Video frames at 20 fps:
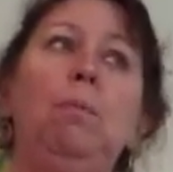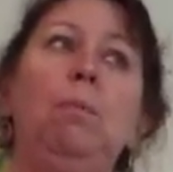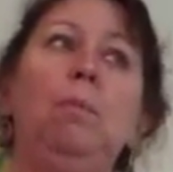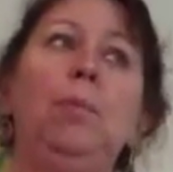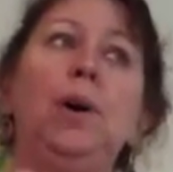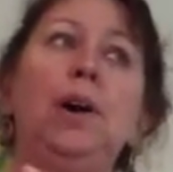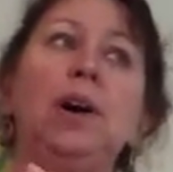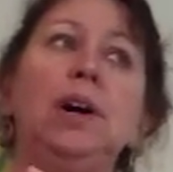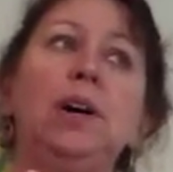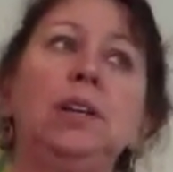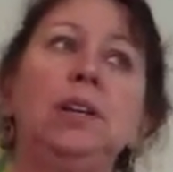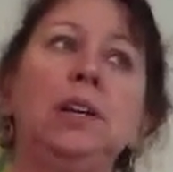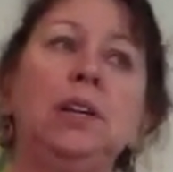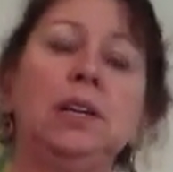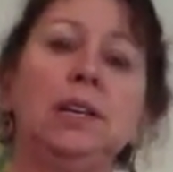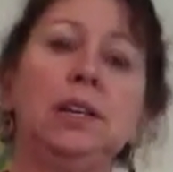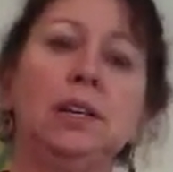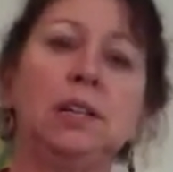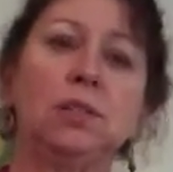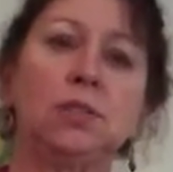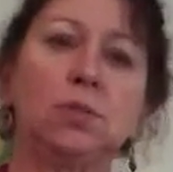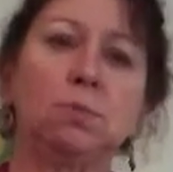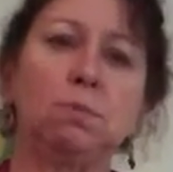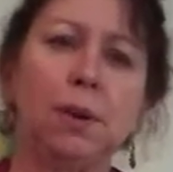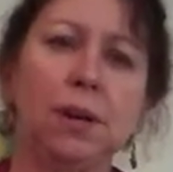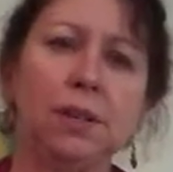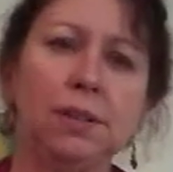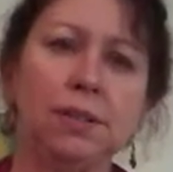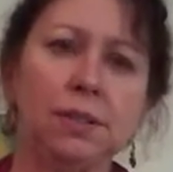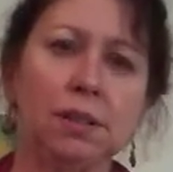But it is
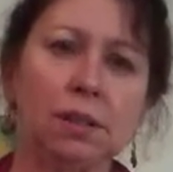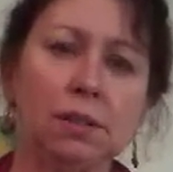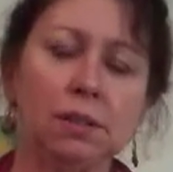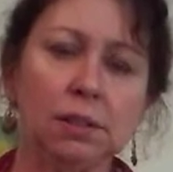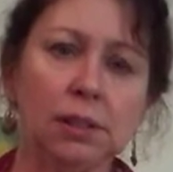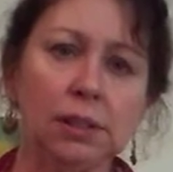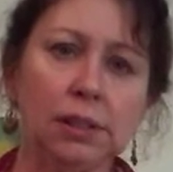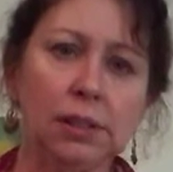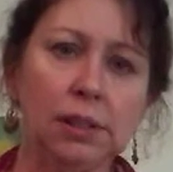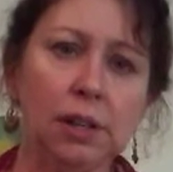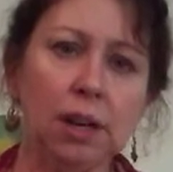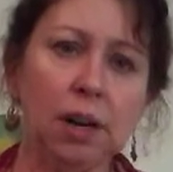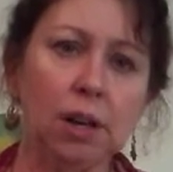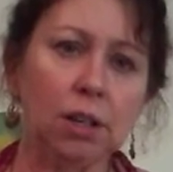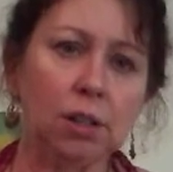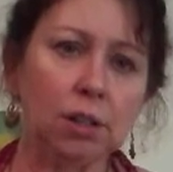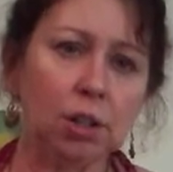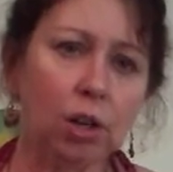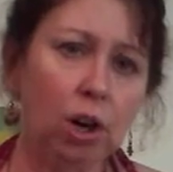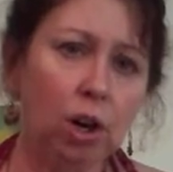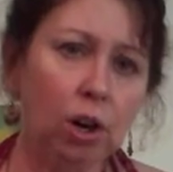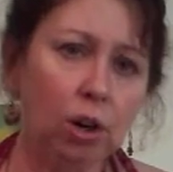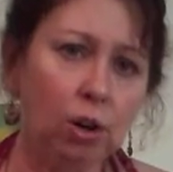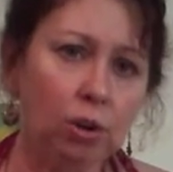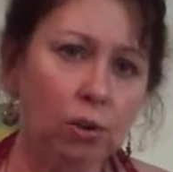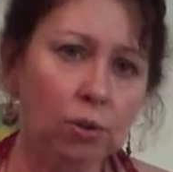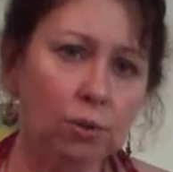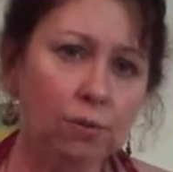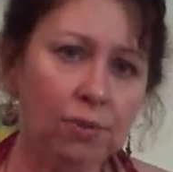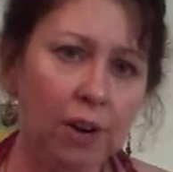basically a
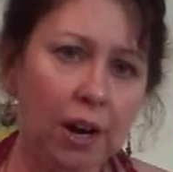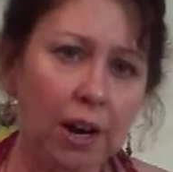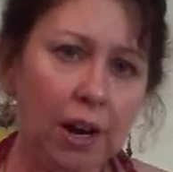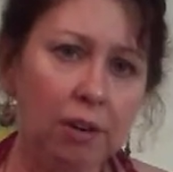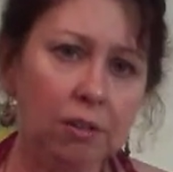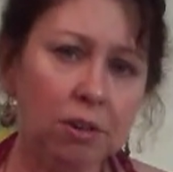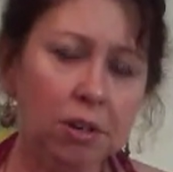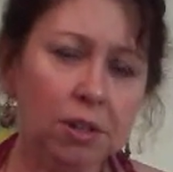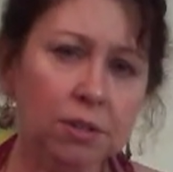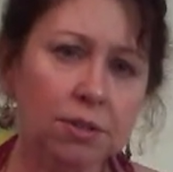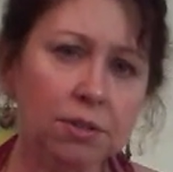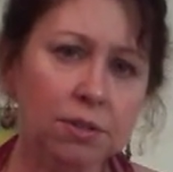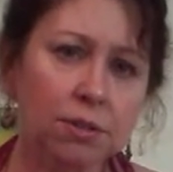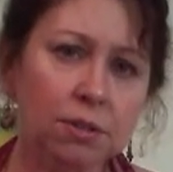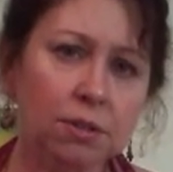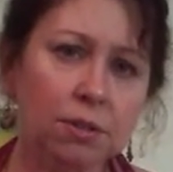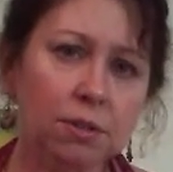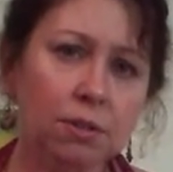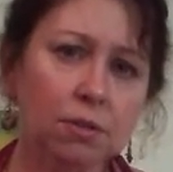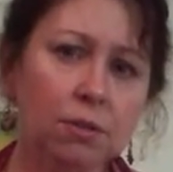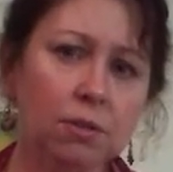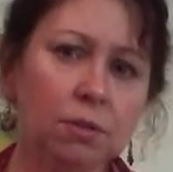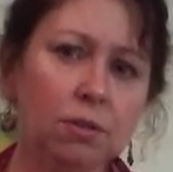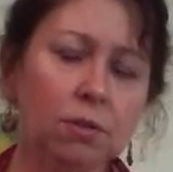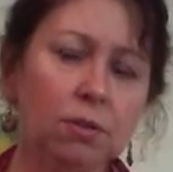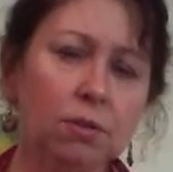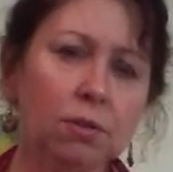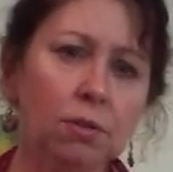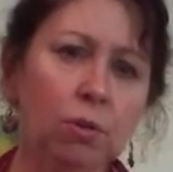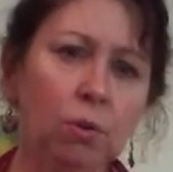cold virus,
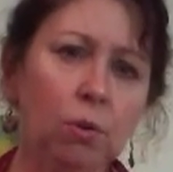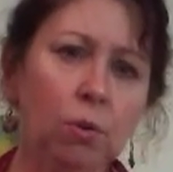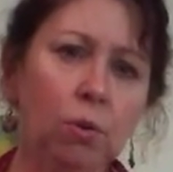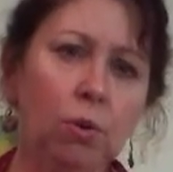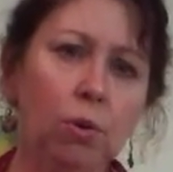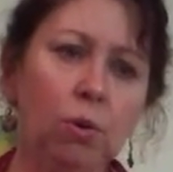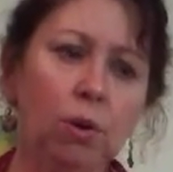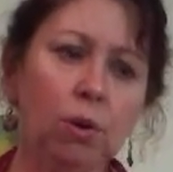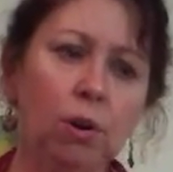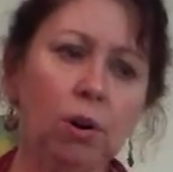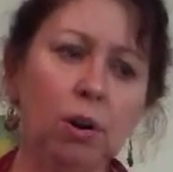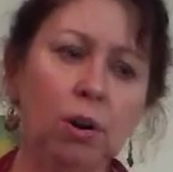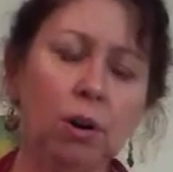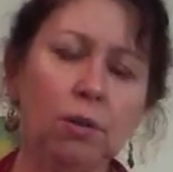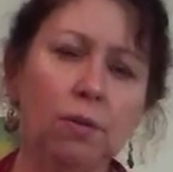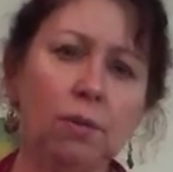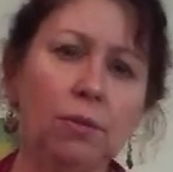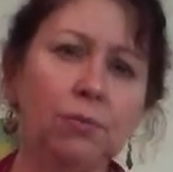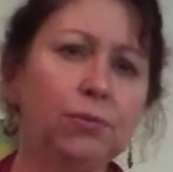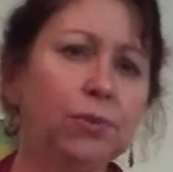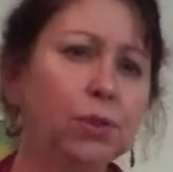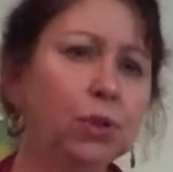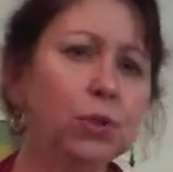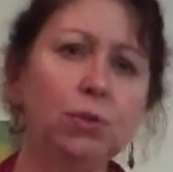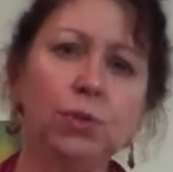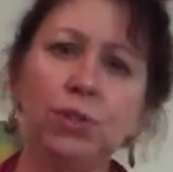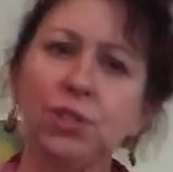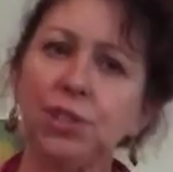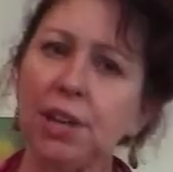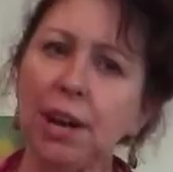or flu
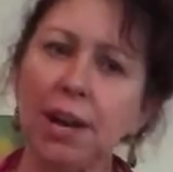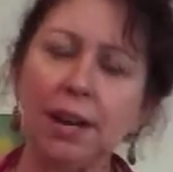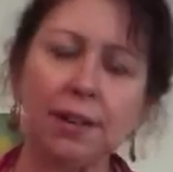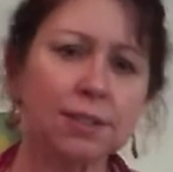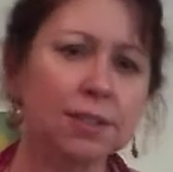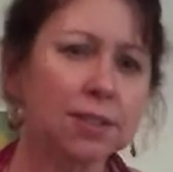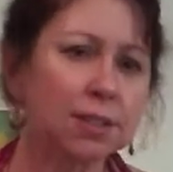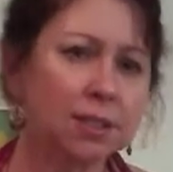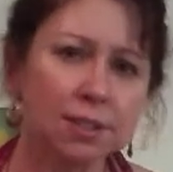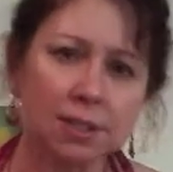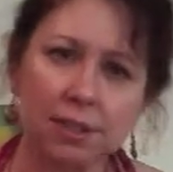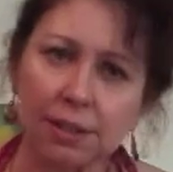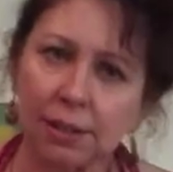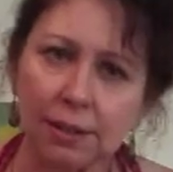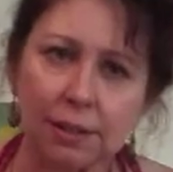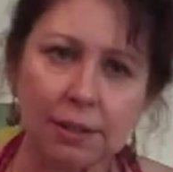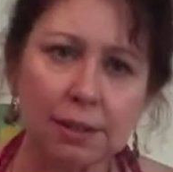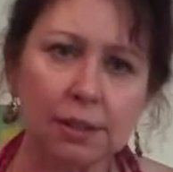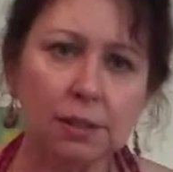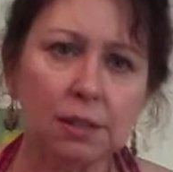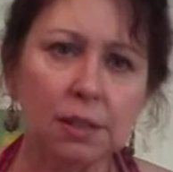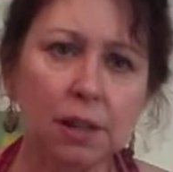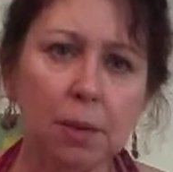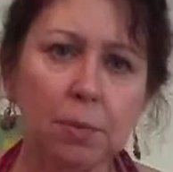stats exceed it.